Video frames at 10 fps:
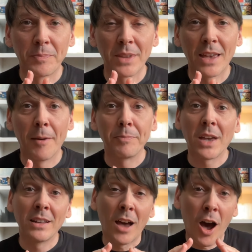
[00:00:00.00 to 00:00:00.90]
Yeah,
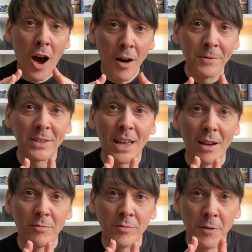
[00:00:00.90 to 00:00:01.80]
and after
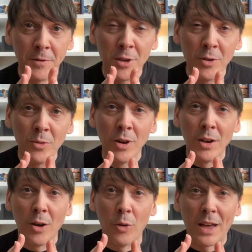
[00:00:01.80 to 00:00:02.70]
that review
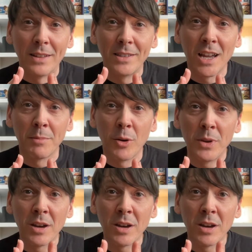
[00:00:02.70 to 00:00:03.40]
or that demo, we go